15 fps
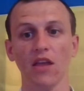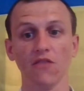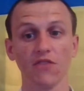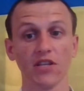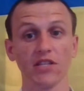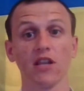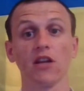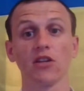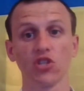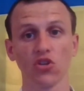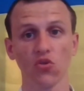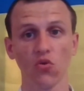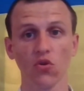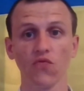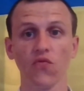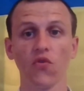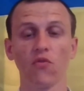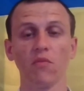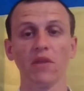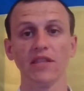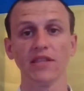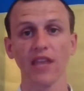infrastructure code
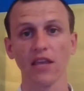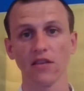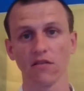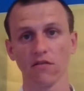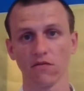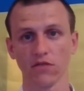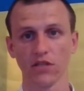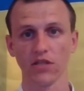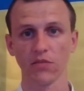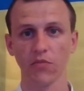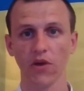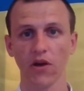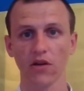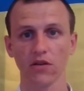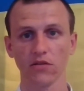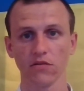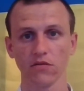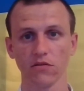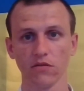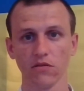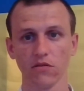for maintaining this part.